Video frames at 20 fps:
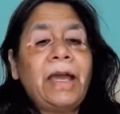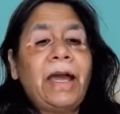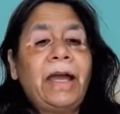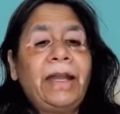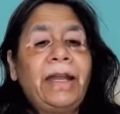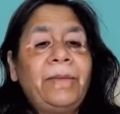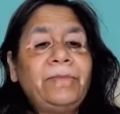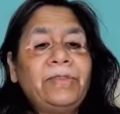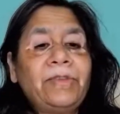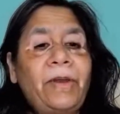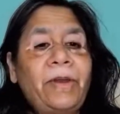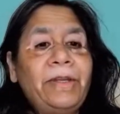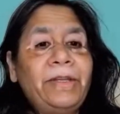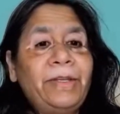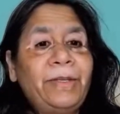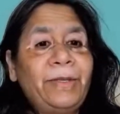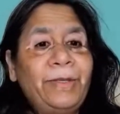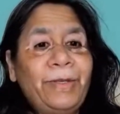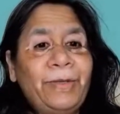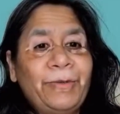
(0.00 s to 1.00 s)
and I'm
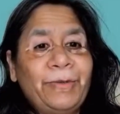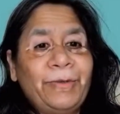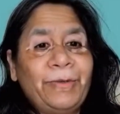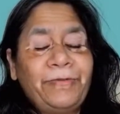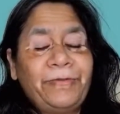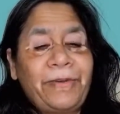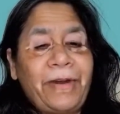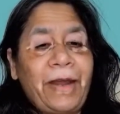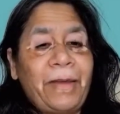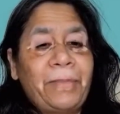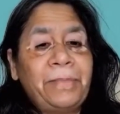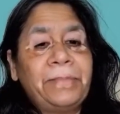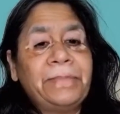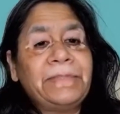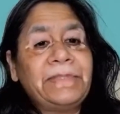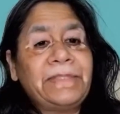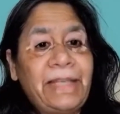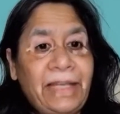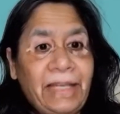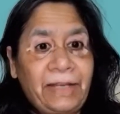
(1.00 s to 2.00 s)
joining you from
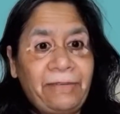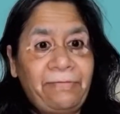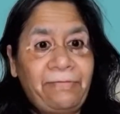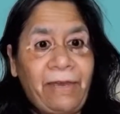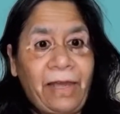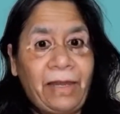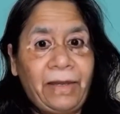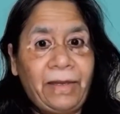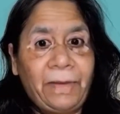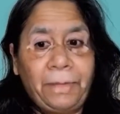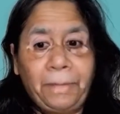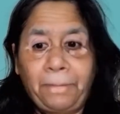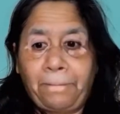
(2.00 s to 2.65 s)
Silicon Valley.